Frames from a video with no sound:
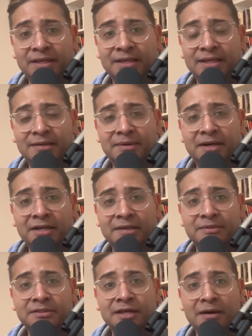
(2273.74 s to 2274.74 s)
in
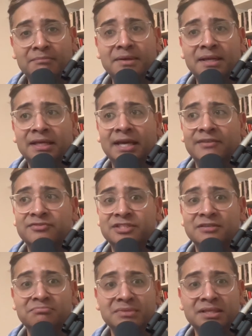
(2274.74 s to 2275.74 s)
America, but not many have
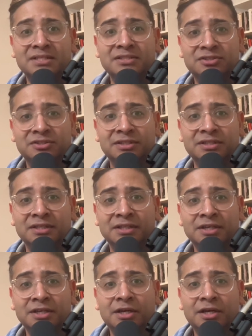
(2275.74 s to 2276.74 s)
submitted to the
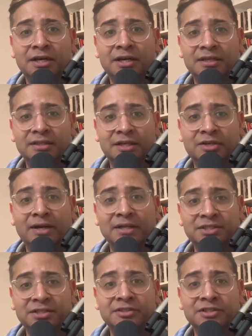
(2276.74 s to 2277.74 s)

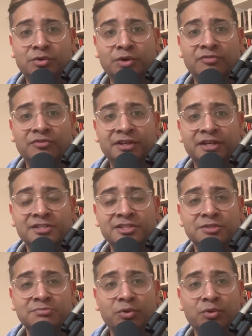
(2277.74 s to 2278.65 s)
criteria and the qualifications.